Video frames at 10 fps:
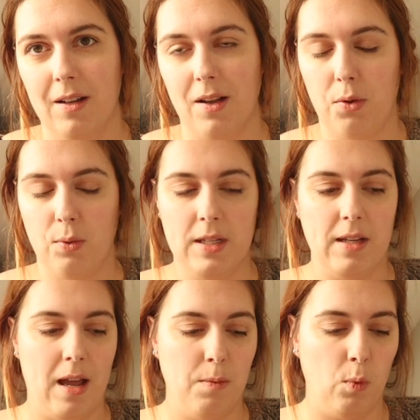a
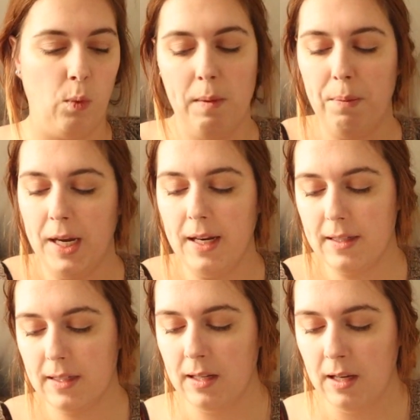3-time
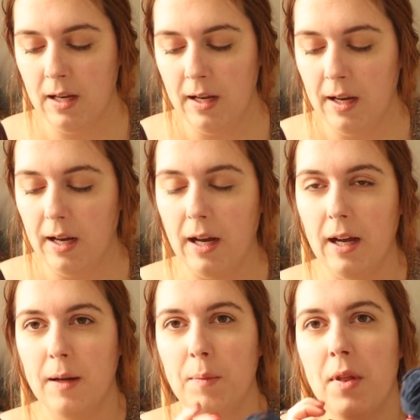repeat.
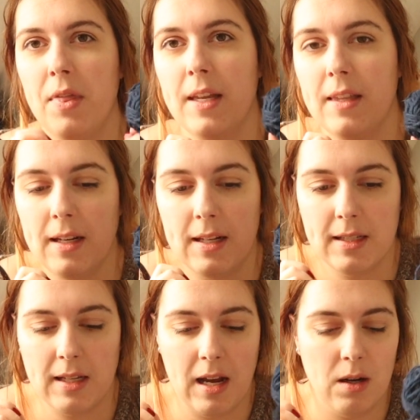I'm knitting
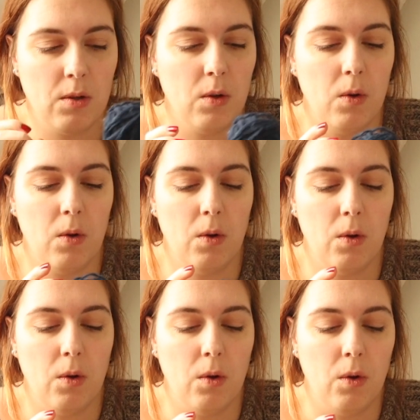this out
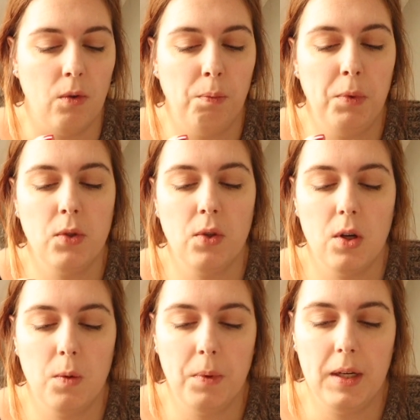of
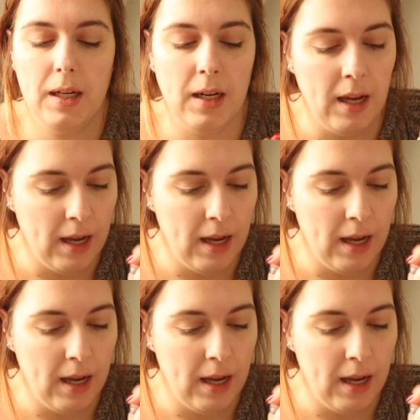Plutelopi,